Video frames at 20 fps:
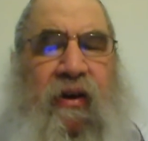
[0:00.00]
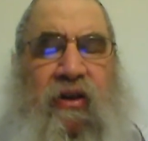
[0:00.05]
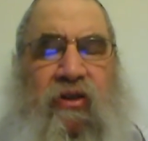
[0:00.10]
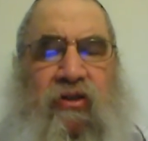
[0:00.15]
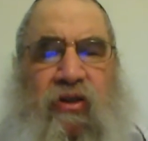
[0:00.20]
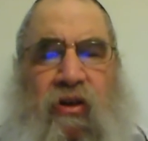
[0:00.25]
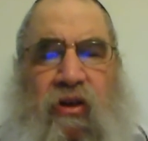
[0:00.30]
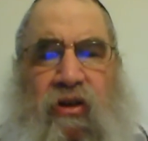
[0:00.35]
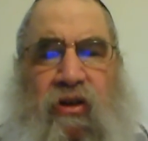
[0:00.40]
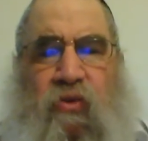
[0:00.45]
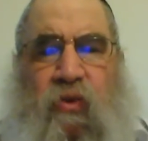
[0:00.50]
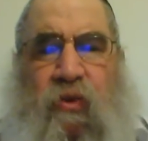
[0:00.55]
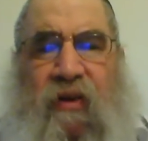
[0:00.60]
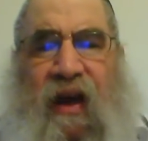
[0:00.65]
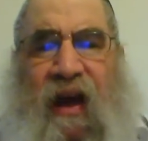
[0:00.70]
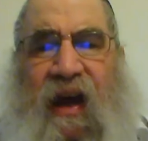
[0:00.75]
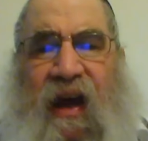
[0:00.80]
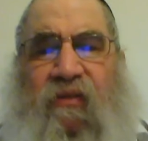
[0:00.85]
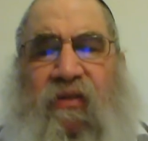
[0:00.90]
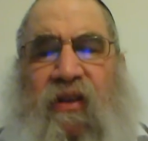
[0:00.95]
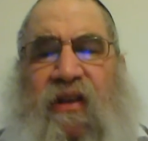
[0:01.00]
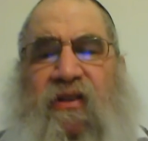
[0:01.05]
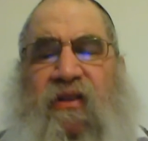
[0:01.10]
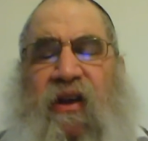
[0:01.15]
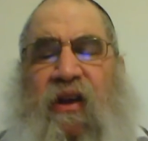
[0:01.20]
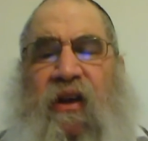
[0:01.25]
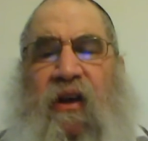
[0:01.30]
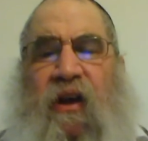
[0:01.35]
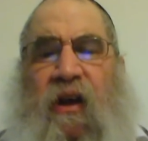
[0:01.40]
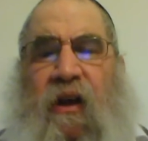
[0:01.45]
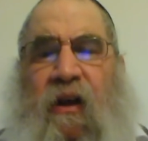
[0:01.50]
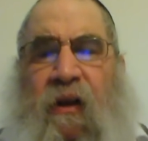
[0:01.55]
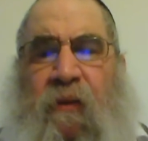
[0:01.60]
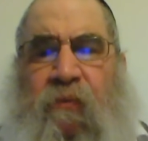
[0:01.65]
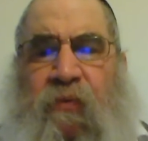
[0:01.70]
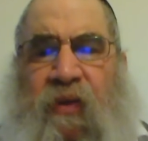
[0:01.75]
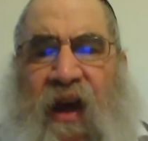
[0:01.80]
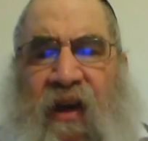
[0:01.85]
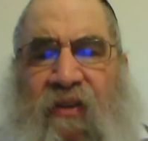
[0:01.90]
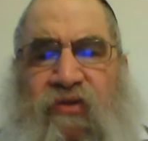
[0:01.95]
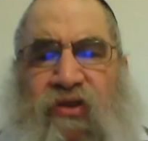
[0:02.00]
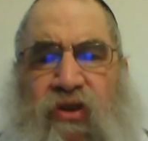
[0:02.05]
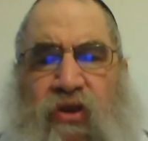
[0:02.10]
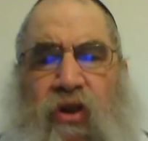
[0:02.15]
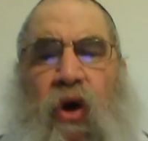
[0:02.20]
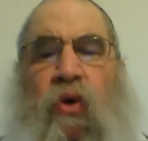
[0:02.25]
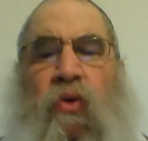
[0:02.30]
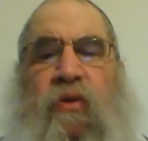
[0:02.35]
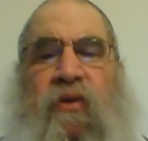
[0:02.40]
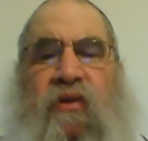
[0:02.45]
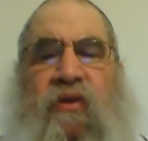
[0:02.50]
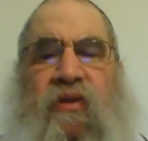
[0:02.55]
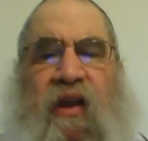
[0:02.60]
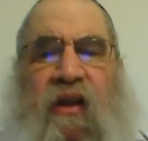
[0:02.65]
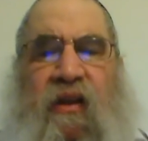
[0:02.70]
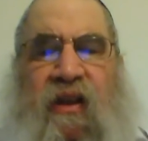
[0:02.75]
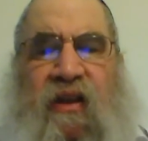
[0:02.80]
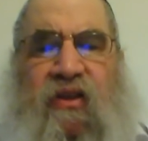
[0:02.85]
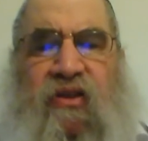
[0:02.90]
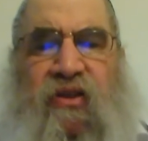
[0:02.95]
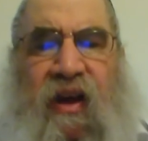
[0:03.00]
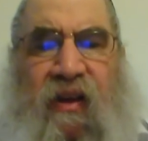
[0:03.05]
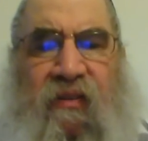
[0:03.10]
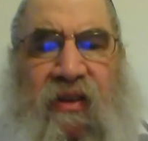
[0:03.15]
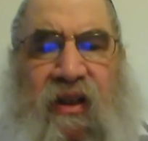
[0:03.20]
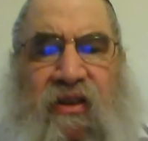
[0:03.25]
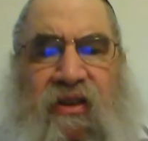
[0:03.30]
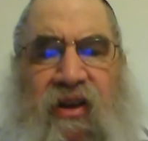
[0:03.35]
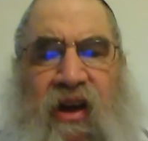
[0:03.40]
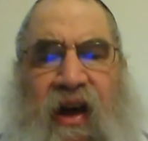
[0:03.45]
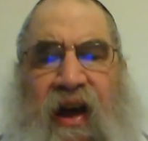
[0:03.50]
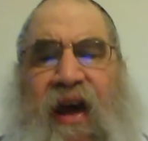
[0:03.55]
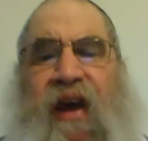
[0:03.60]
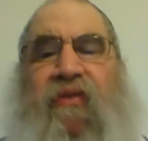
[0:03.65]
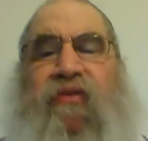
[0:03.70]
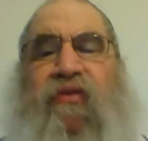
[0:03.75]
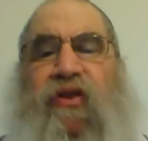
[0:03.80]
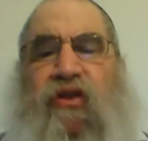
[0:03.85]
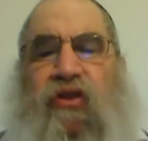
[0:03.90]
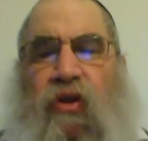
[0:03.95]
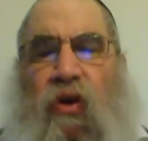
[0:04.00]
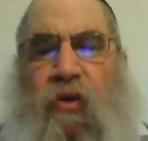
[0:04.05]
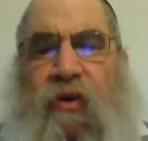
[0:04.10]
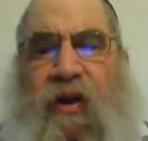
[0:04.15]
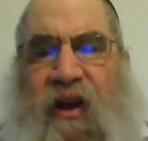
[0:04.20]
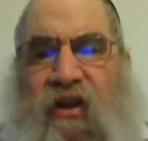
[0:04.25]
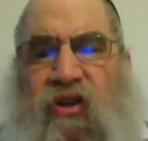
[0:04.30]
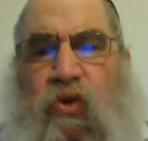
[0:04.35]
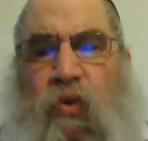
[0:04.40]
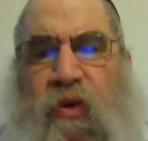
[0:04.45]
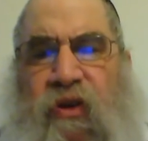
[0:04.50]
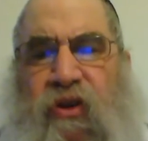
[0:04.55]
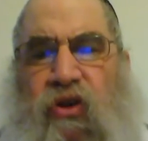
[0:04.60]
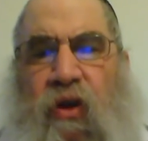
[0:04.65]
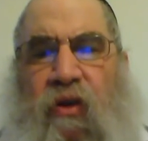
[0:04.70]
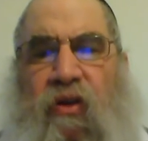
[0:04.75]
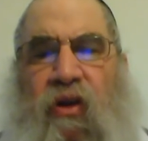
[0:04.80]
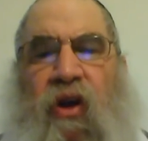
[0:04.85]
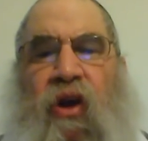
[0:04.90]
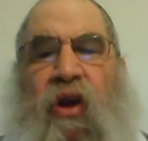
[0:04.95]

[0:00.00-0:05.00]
So in other words, when you have, let's say, you have stones, and let's say you have, let's say, a half a stone next to each other,